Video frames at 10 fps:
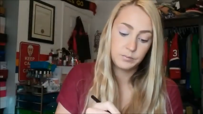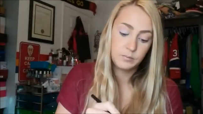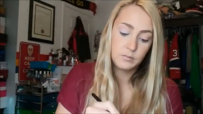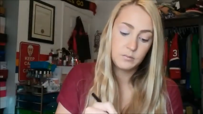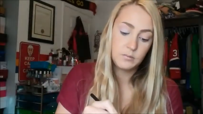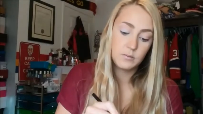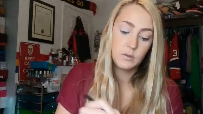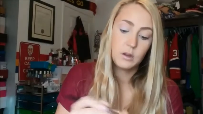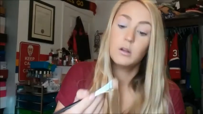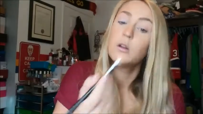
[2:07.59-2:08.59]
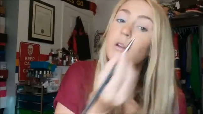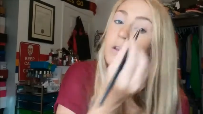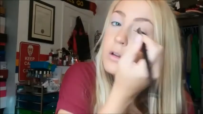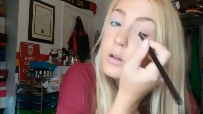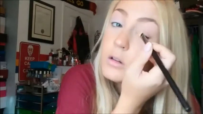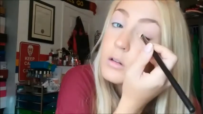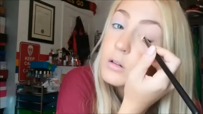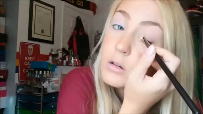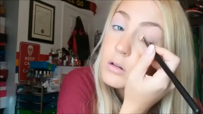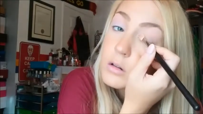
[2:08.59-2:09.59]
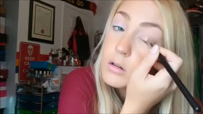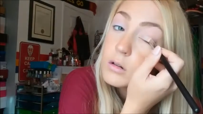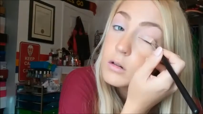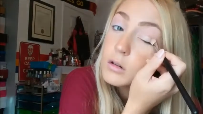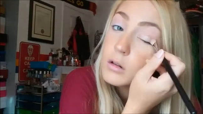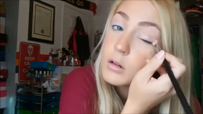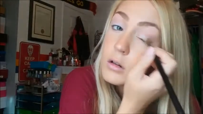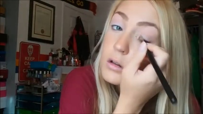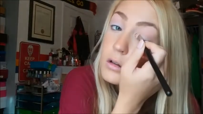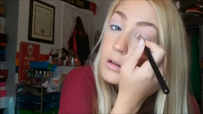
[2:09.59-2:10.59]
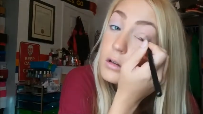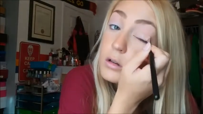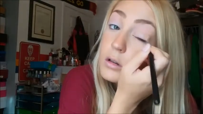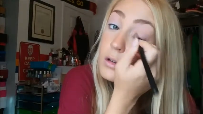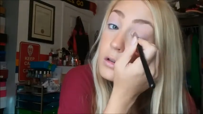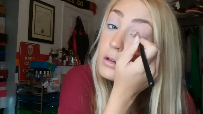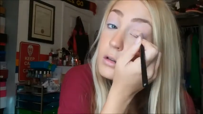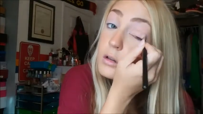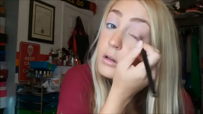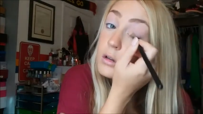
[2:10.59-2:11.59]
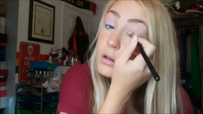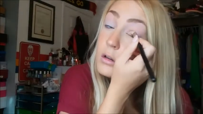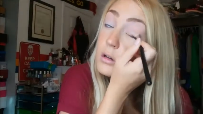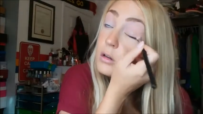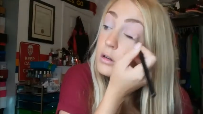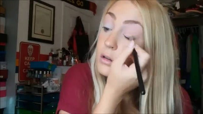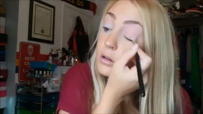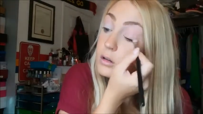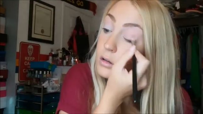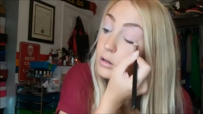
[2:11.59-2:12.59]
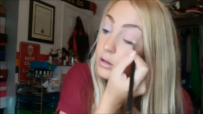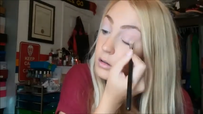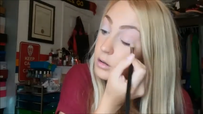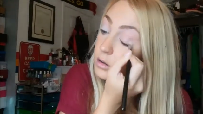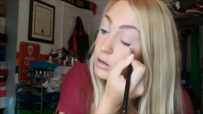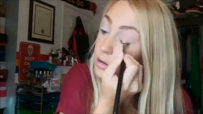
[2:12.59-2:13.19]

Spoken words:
No one is speaking in this clip.